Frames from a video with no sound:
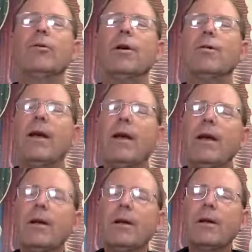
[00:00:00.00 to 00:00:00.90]
We
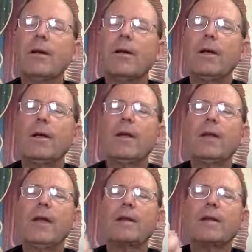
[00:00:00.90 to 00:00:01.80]
read
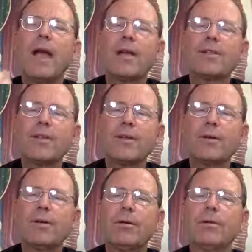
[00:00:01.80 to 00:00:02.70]
in that
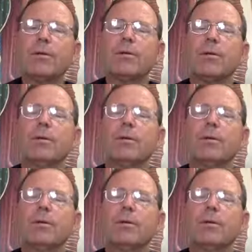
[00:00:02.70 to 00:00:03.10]
classical